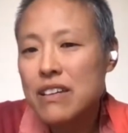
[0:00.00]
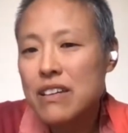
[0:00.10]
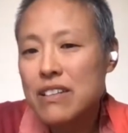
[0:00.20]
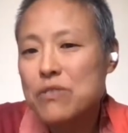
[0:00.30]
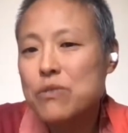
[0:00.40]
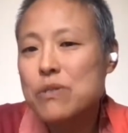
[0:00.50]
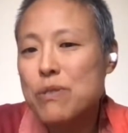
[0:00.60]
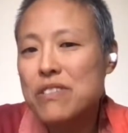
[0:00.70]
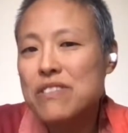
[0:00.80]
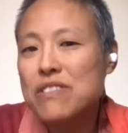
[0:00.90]
his
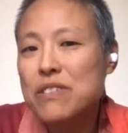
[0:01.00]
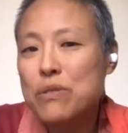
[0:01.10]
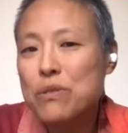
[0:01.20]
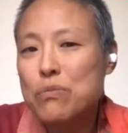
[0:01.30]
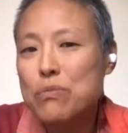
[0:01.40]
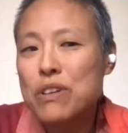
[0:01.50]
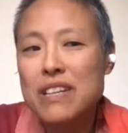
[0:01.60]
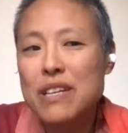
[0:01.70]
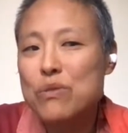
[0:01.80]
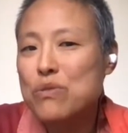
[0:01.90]
response to a book that
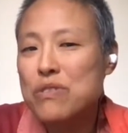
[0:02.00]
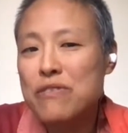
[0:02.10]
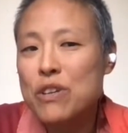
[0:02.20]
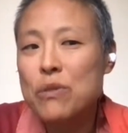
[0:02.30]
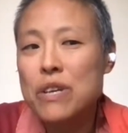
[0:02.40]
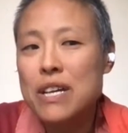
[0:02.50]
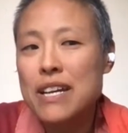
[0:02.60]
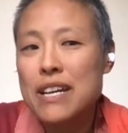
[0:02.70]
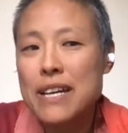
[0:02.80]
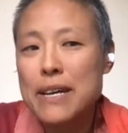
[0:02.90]
he was reviewing
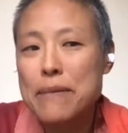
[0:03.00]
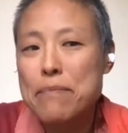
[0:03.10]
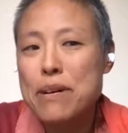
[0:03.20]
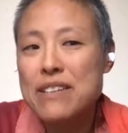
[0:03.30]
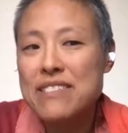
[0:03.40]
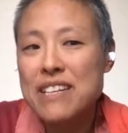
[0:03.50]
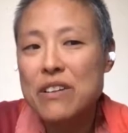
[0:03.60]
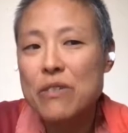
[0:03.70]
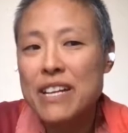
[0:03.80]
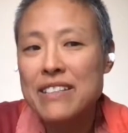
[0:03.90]
by
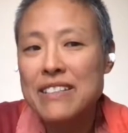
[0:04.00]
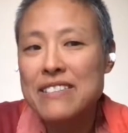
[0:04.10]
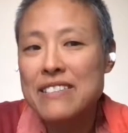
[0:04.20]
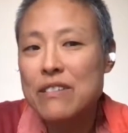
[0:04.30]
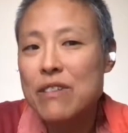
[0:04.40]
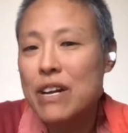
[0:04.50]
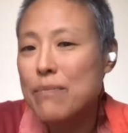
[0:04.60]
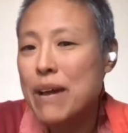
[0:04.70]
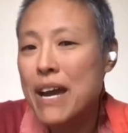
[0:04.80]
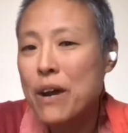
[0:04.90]
psychoanalyst Graham
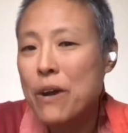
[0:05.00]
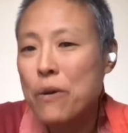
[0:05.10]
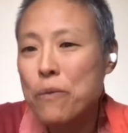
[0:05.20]
Howe.